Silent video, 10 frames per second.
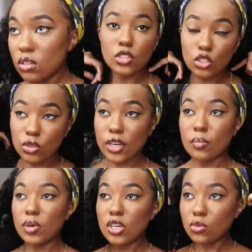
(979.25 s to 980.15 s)
we can do like a
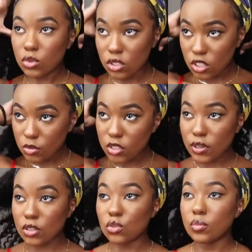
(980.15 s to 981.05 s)
bun with this let me see if
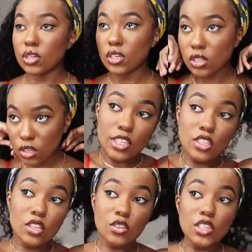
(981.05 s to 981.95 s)
i can do a bun that's
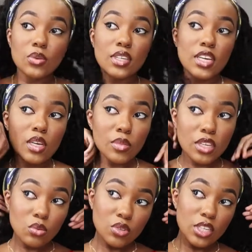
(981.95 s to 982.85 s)
another thing with the
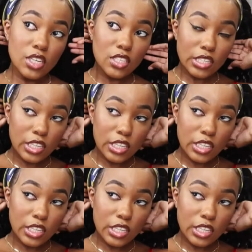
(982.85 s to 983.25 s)
headband wigs